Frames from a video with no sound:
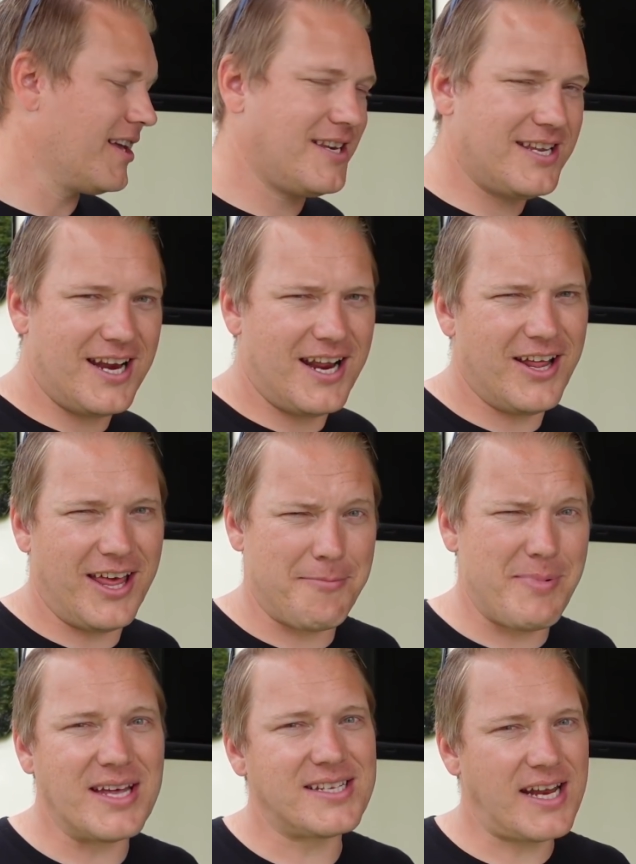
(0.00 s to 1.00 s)
did it like
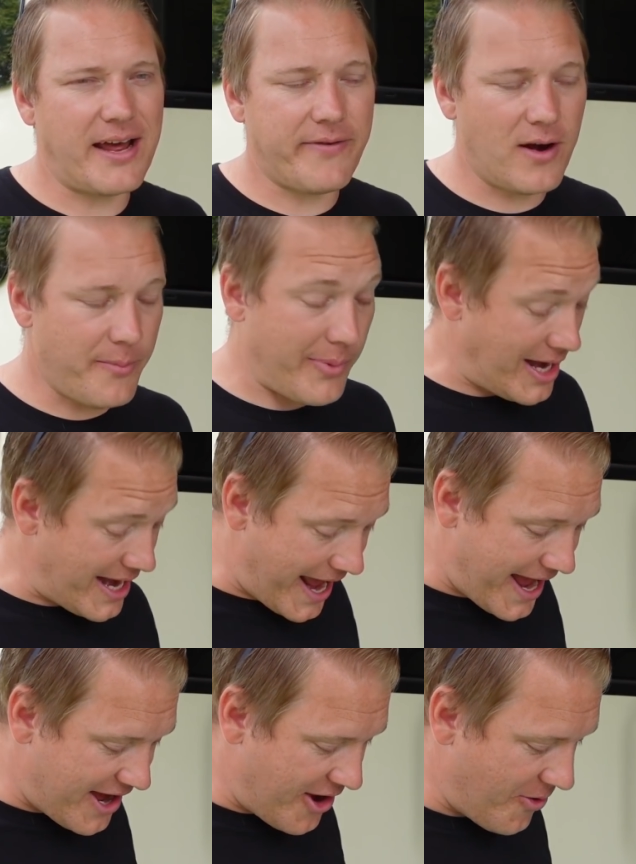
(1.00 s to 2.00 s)
best effort. But
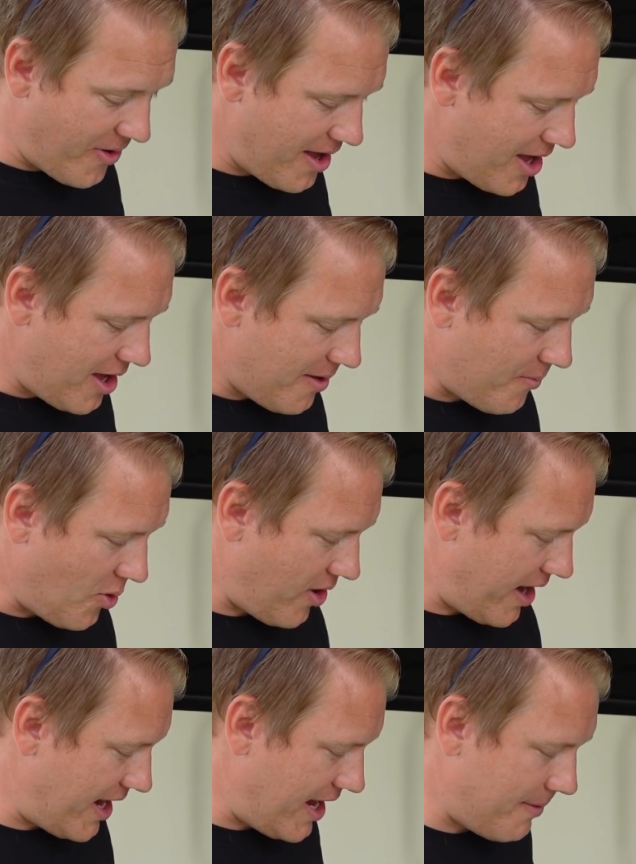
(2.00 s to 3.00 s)
now
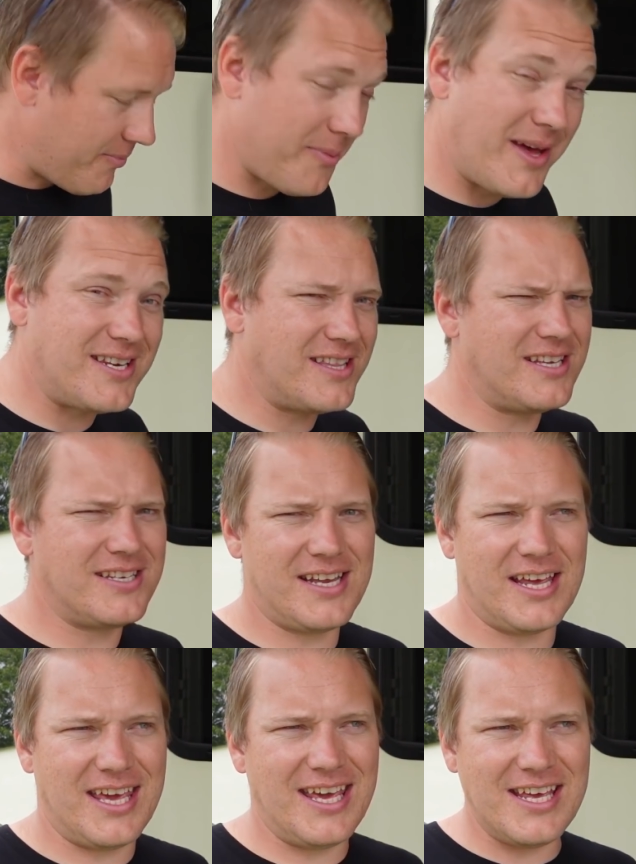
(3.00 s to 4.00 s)
Morryde implemented this
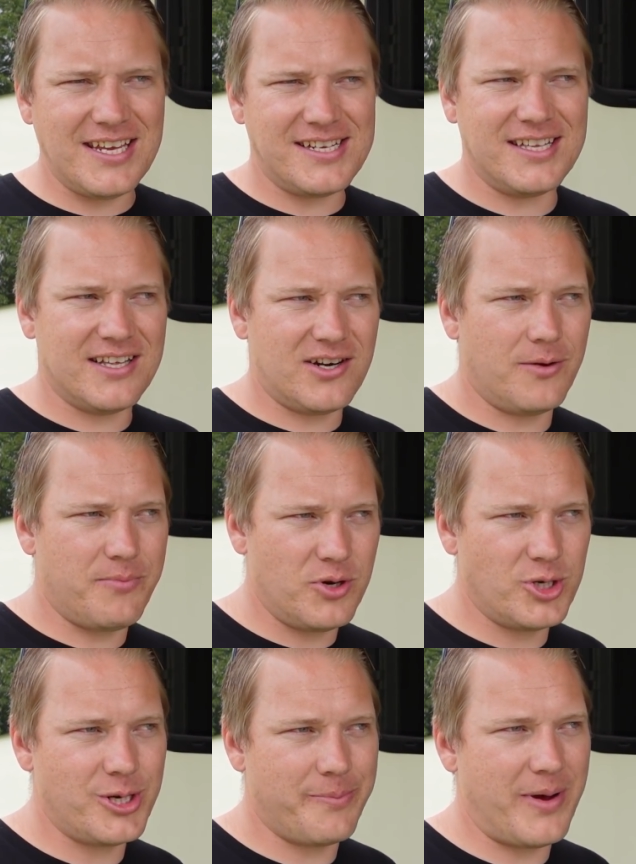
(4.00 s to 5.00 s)
like easy little
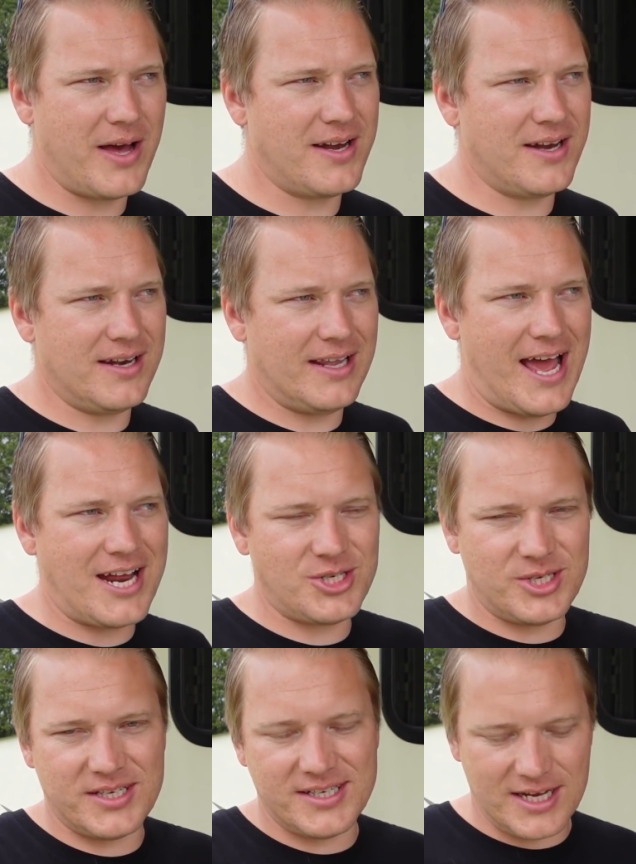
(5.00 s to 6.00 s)
push a button
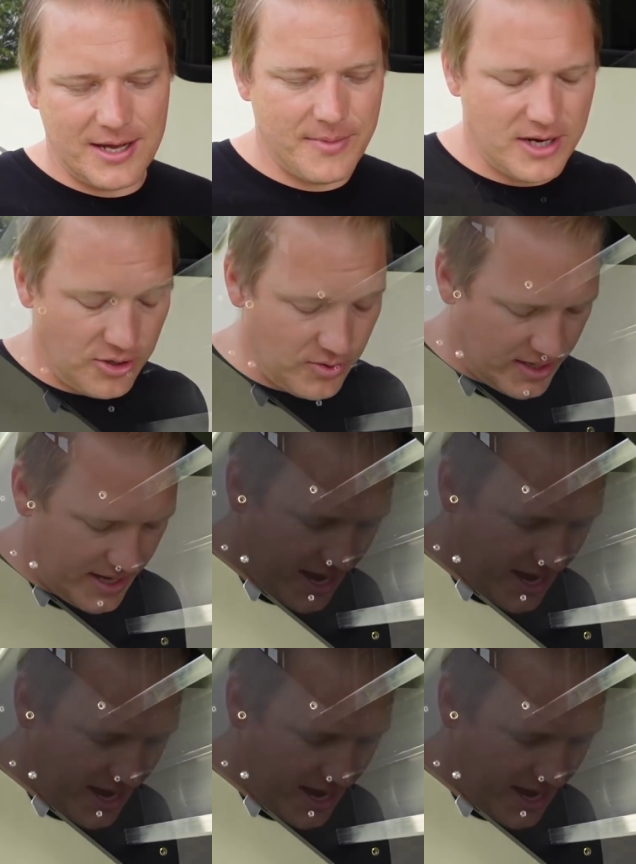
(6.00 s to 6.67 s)
latch system, and you can